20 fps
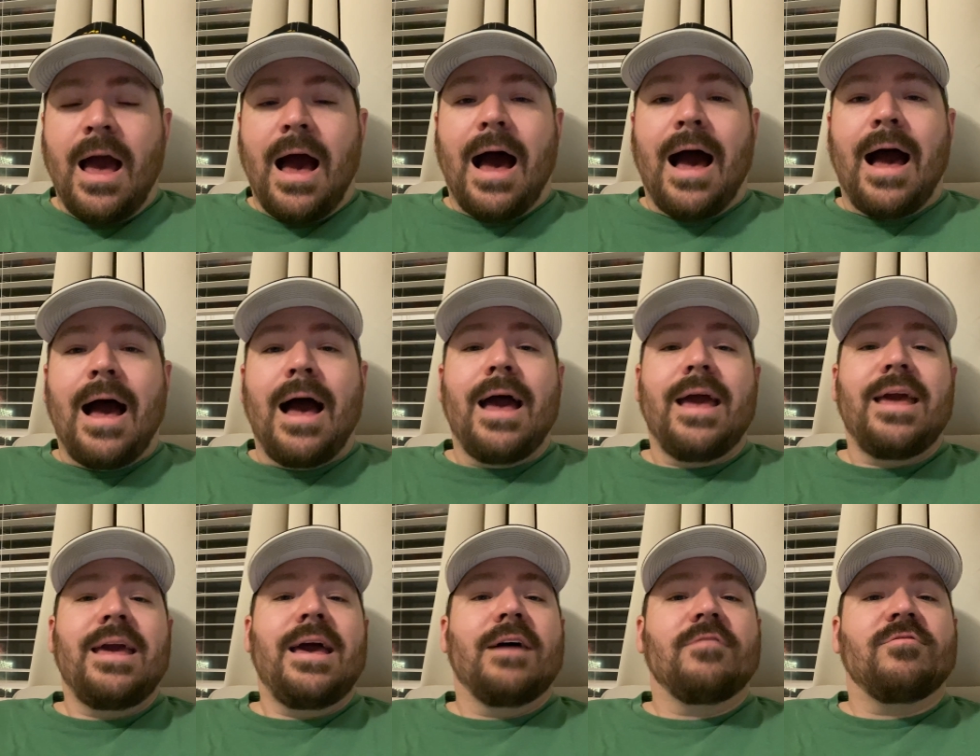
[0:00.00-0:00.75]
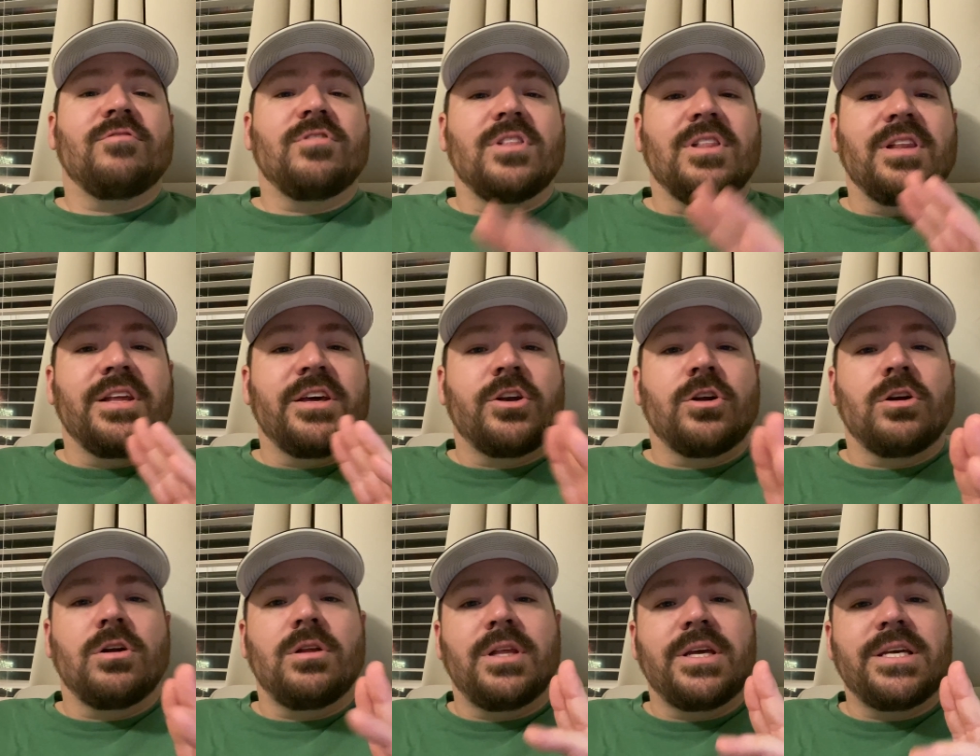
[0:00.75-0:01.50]
I have
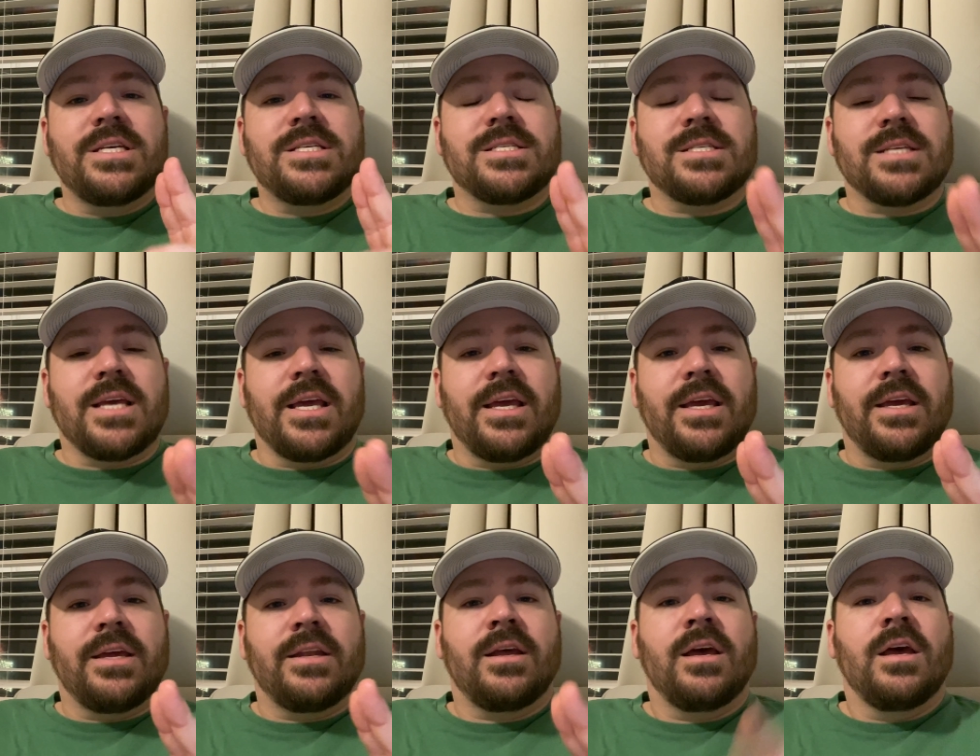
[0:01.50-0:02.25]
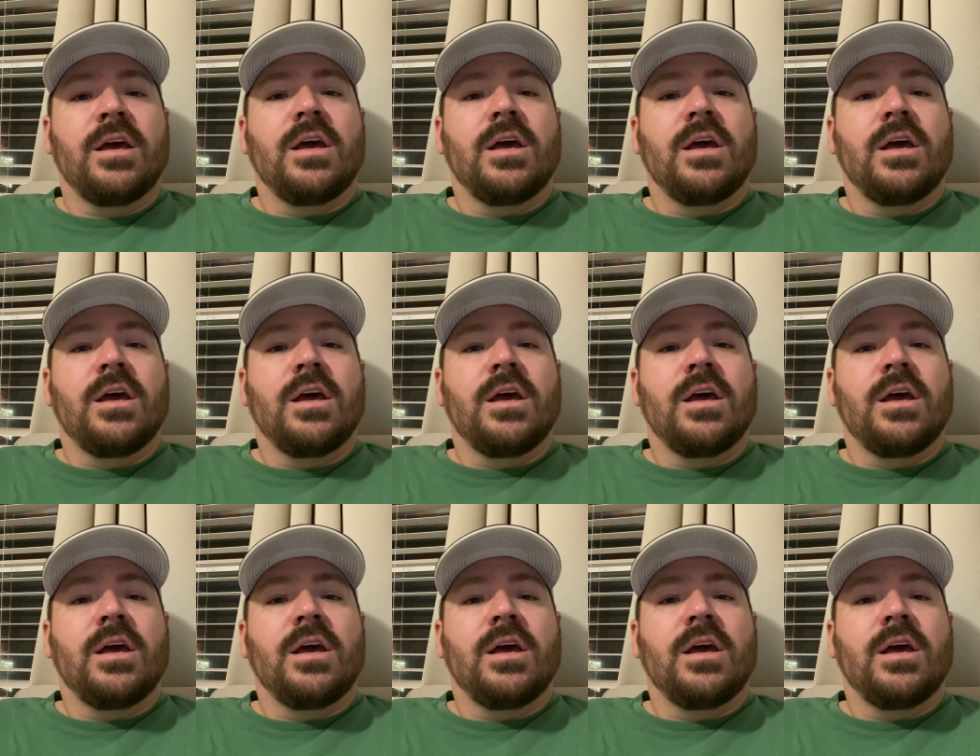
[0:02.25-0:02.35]
literally seen